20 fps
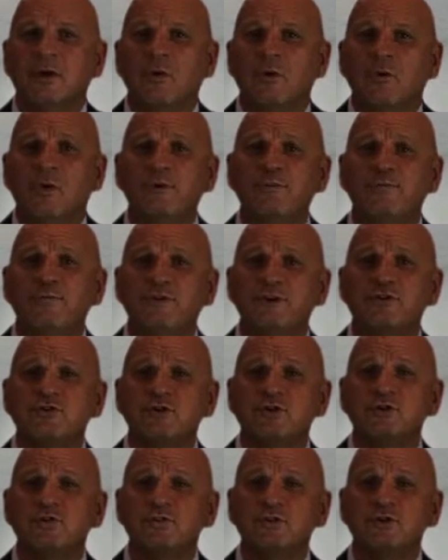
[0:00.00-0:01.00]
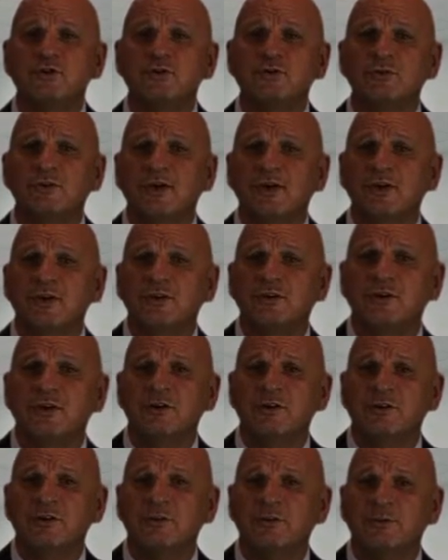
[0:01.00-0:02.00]
What features would you like
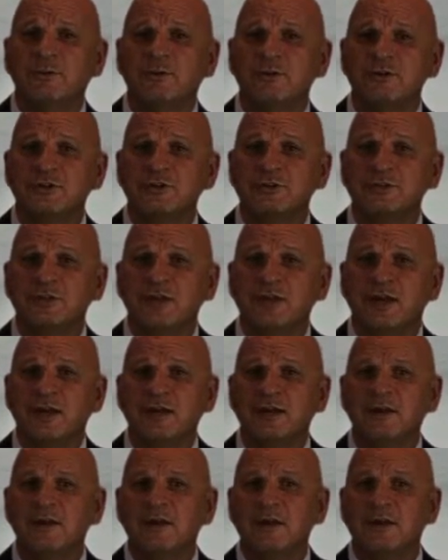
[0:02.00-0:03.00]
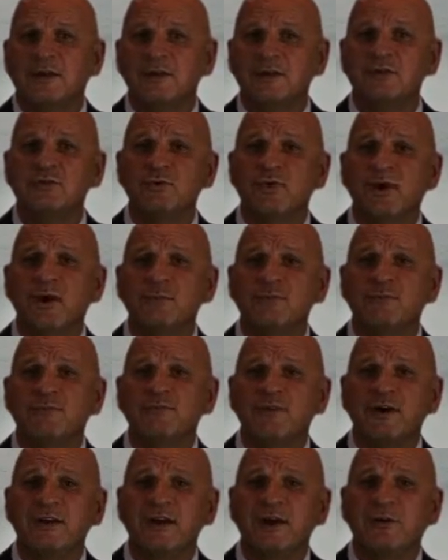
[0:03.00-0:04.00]
in your new purchase today? This will help you
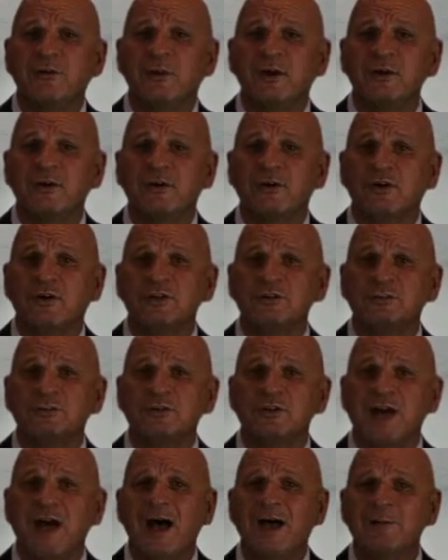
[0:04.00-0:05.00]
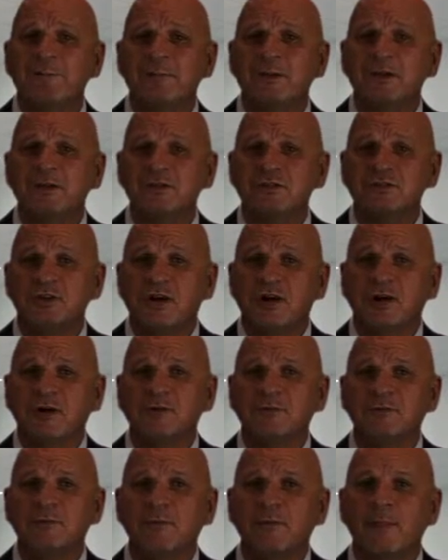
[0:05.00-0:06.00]
find out what your customer's hot buttons are.
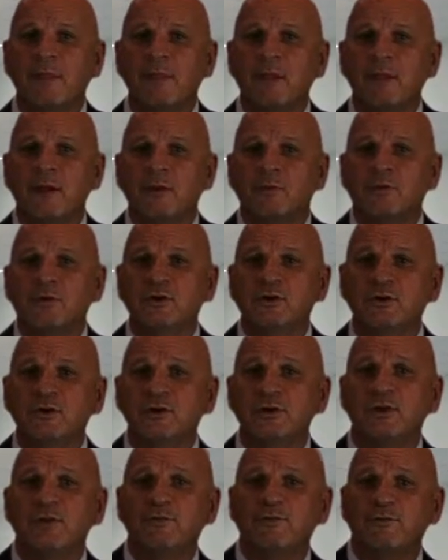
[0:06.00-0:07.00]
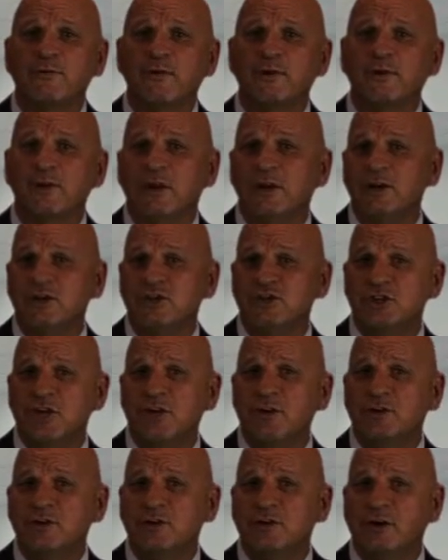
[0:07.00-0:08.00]
Were you looking for a light
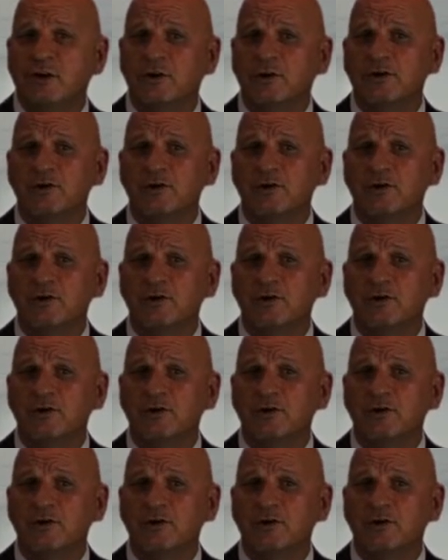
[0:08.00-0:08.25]
shade or dark